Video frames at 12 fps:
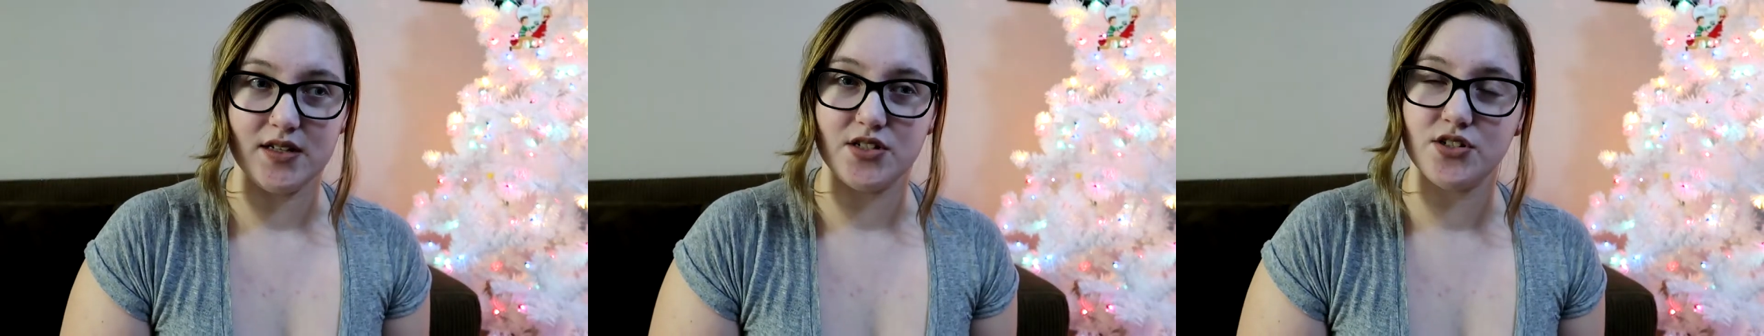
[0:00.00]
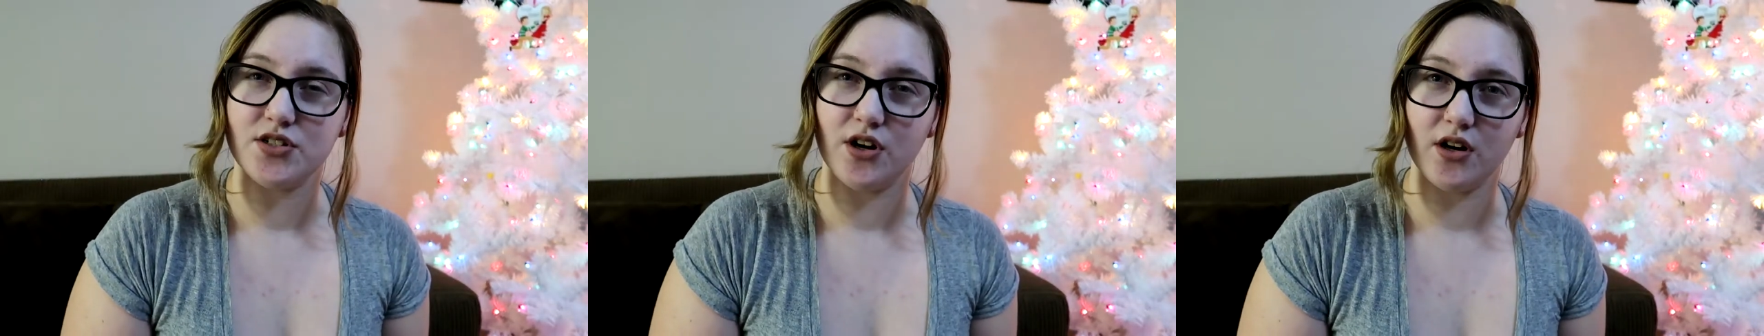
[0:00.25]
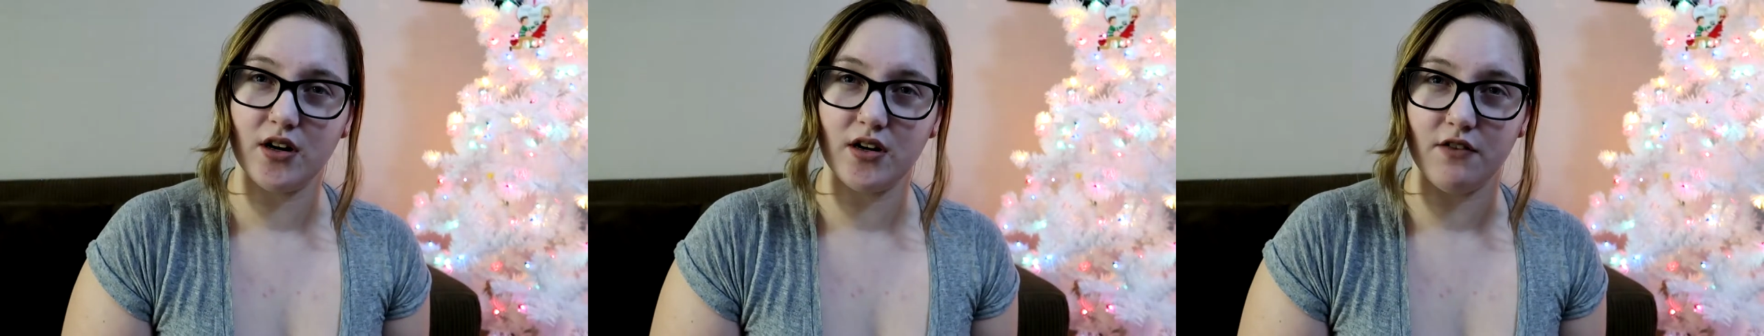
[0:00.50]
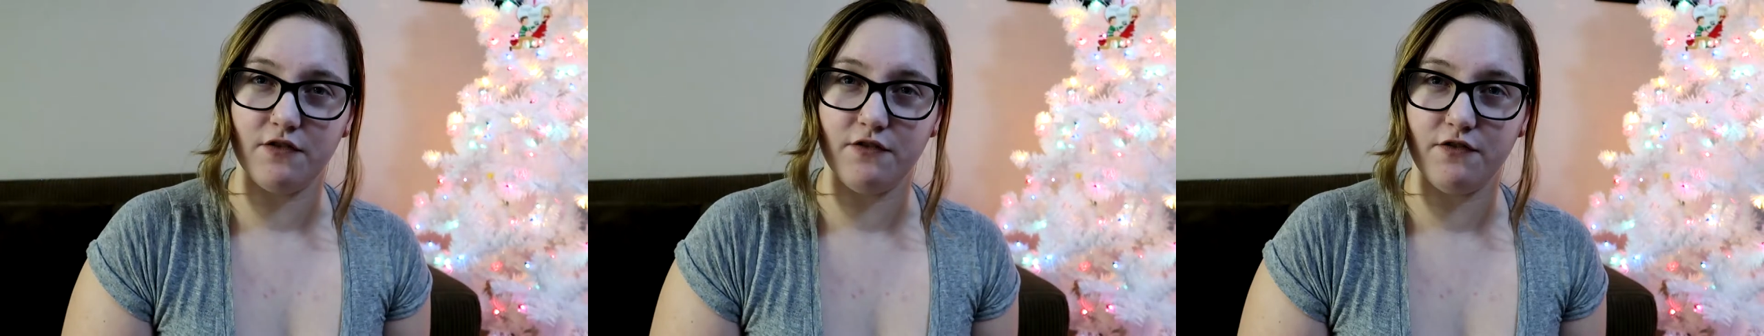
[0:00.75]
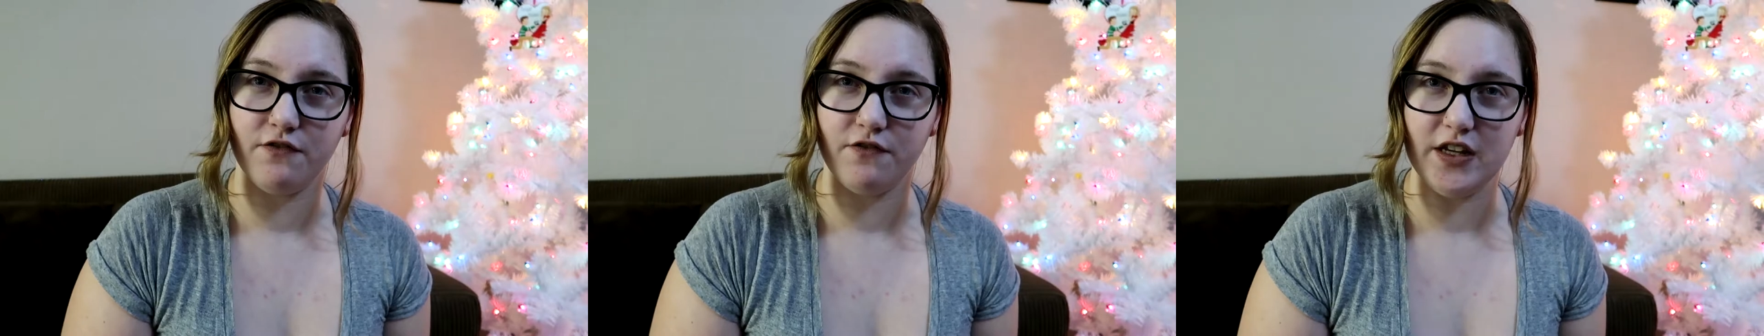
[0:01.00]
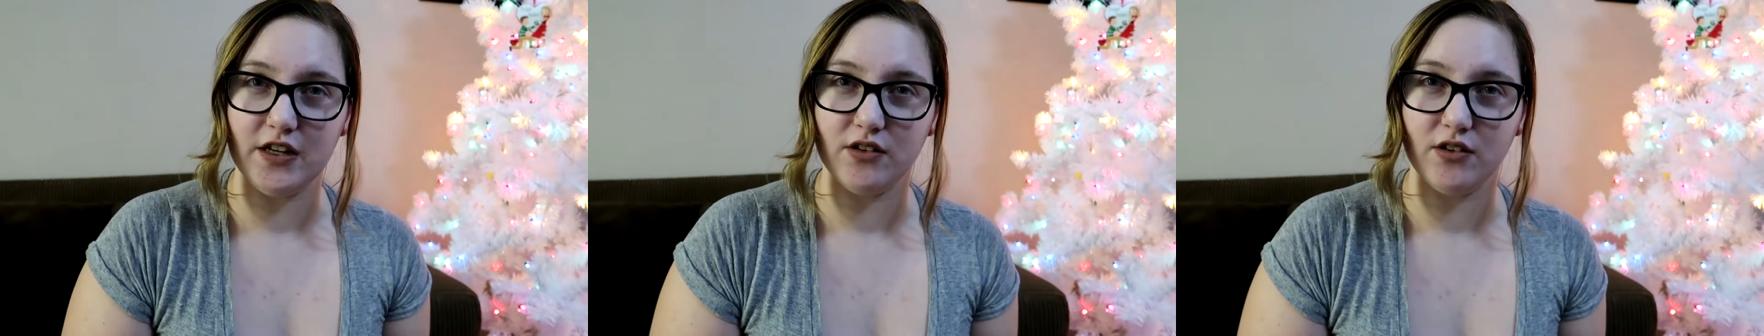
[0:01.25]
started to
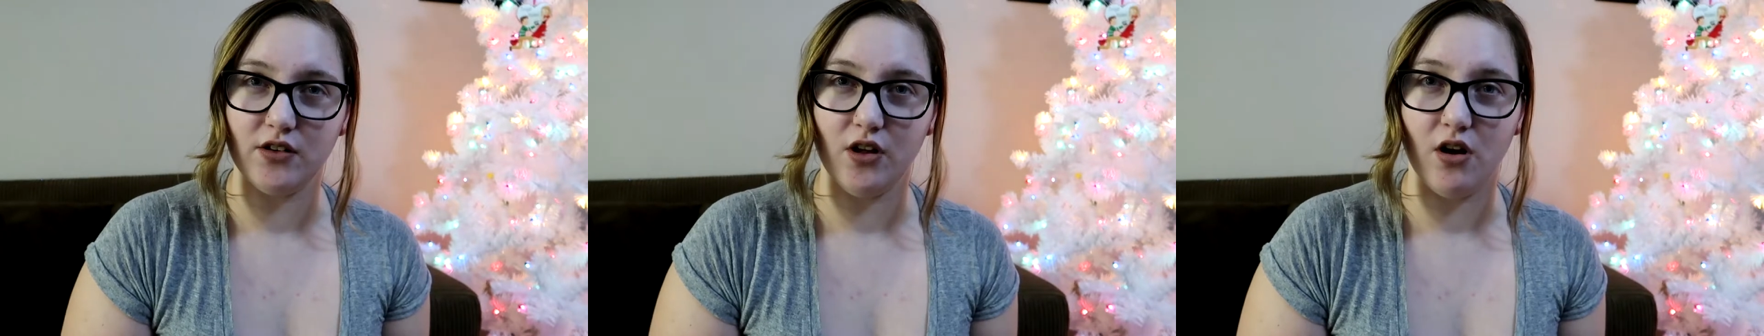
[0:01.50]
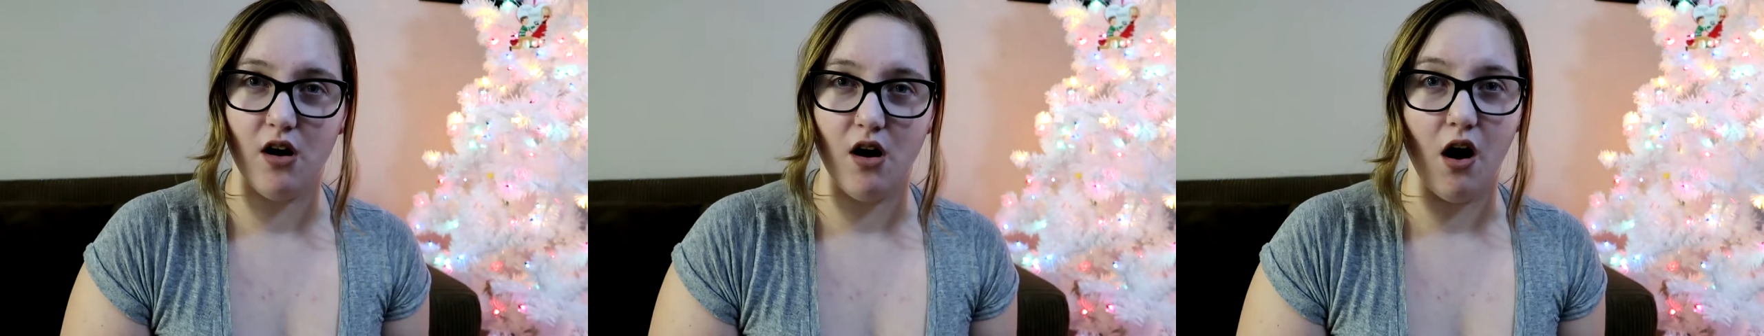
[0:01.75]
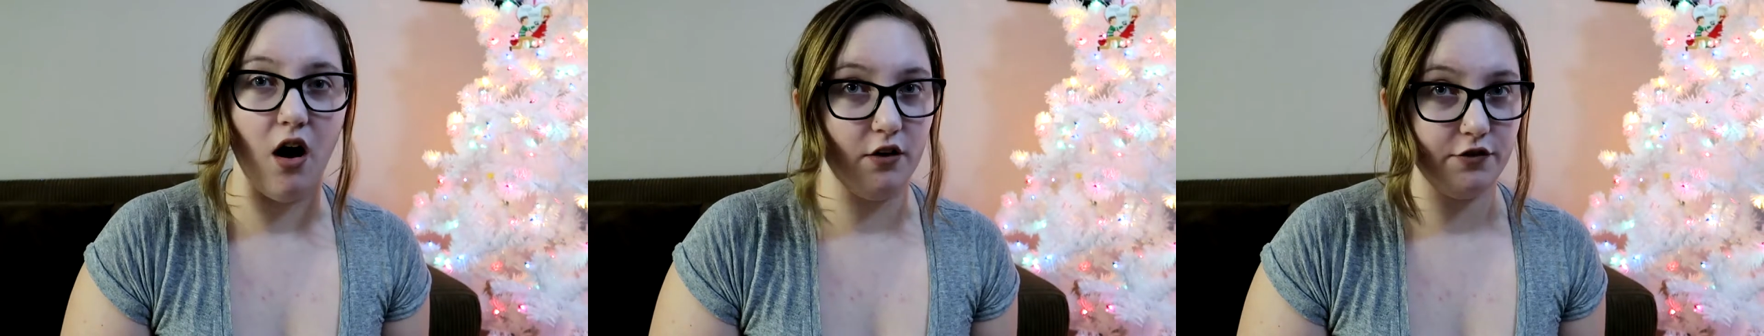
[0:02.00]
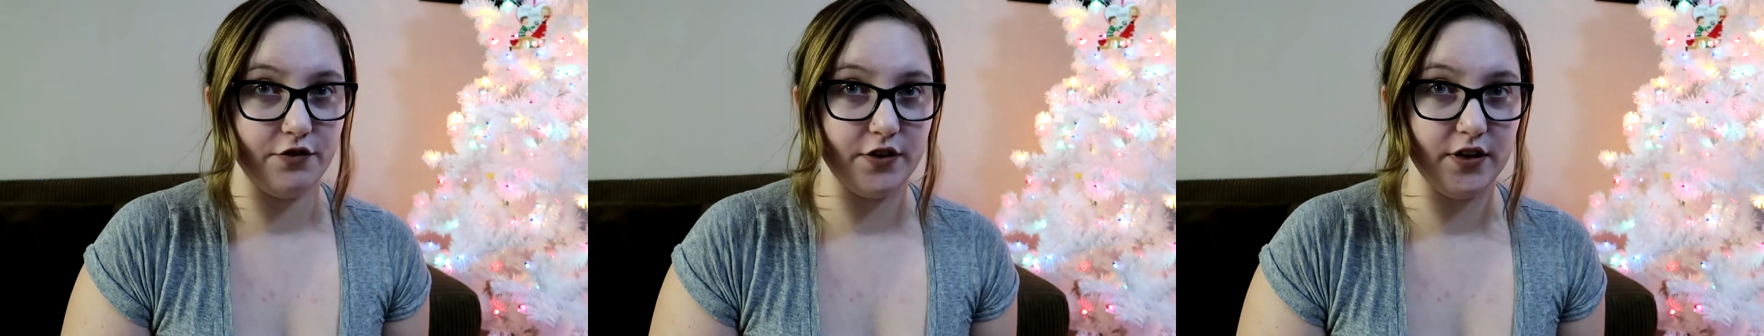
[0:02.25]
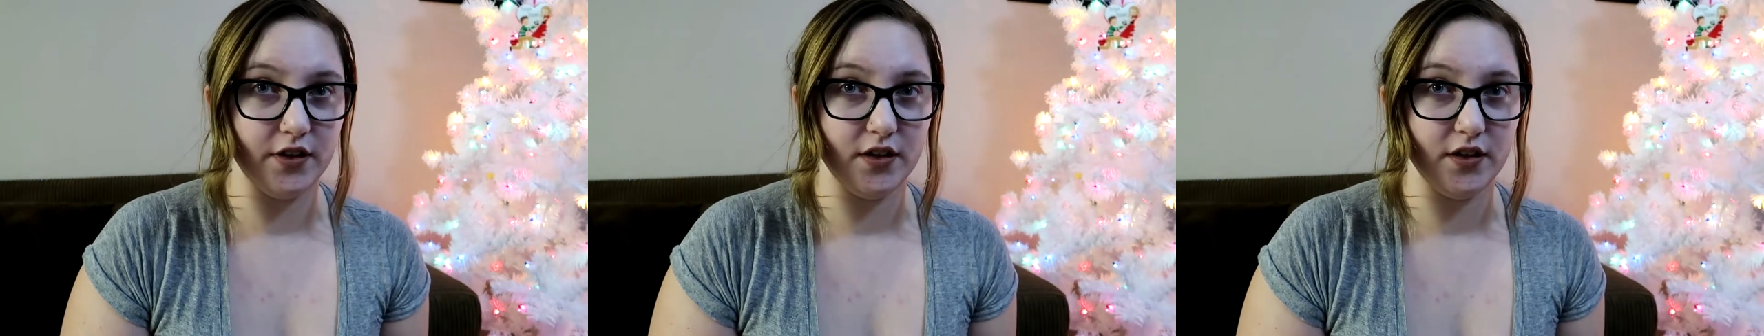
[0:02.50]
feel off.